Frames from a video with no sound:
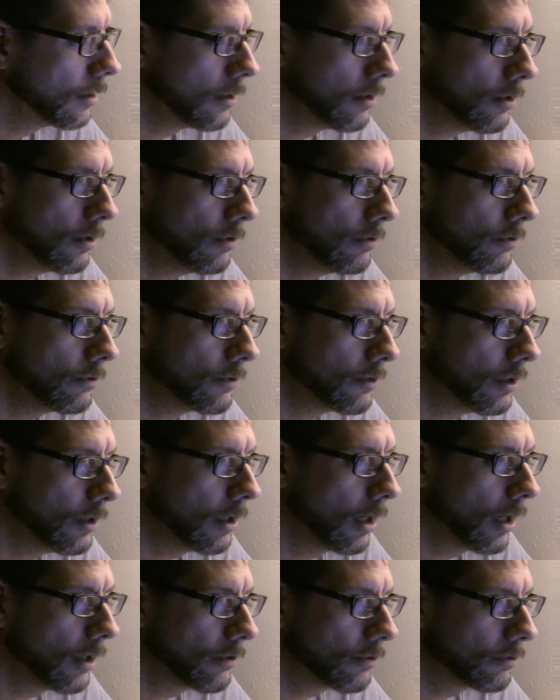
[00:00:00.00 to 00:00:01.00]
the
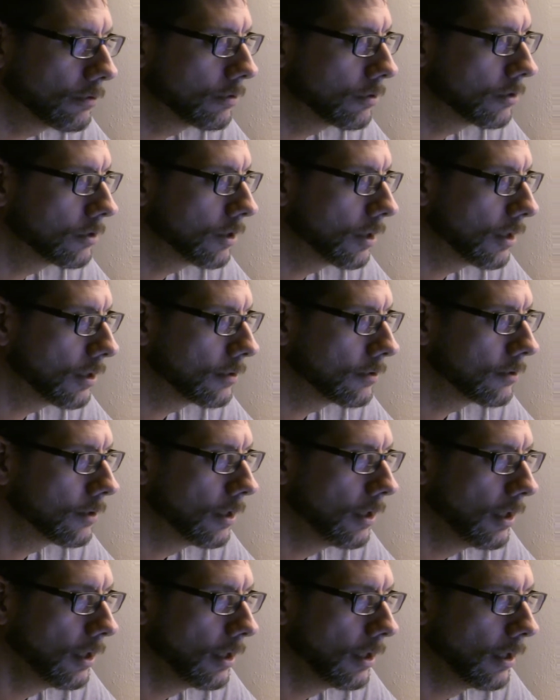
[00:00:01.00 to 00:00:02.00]
author suggests
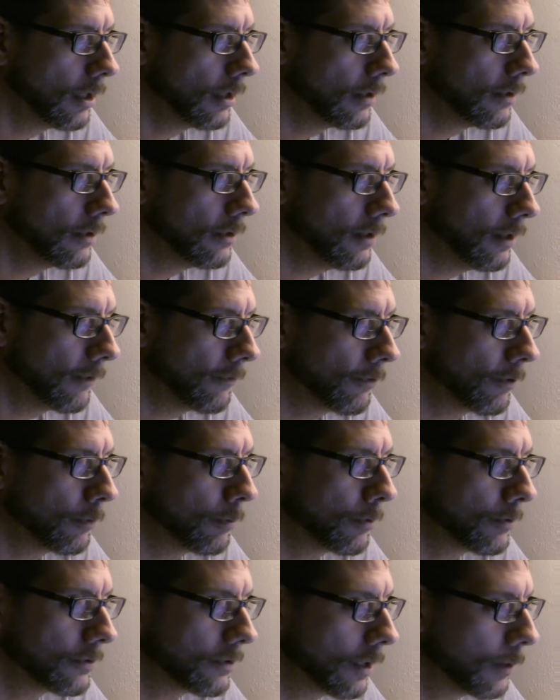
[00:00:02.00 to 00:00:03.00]
the different
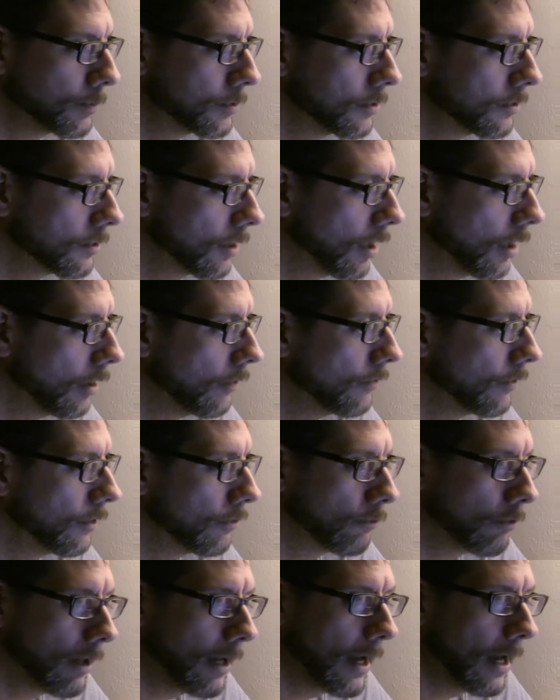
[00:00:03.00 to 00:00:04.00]
perceptions of and
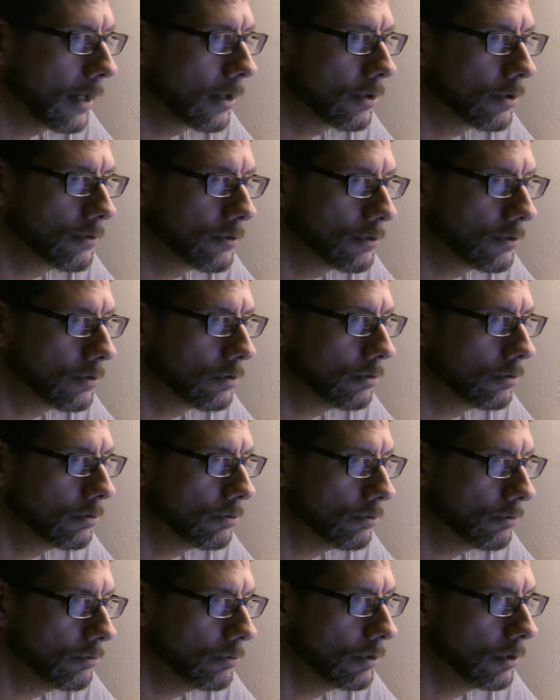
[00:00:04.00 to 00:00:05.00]
reactions
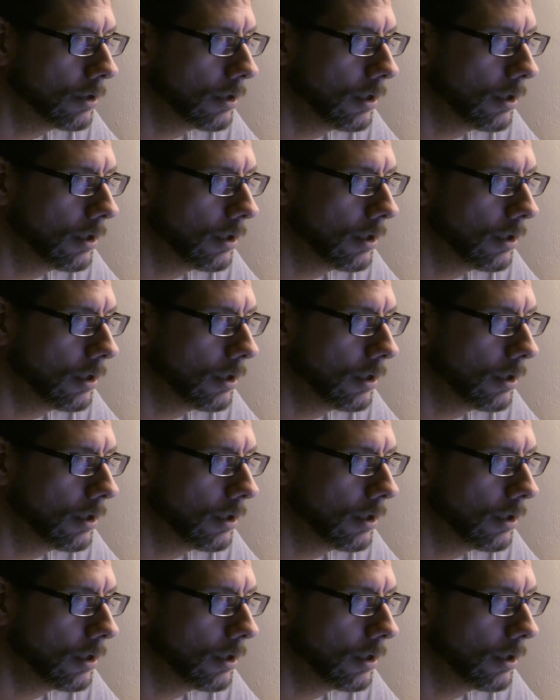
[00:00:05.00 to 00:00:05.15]
to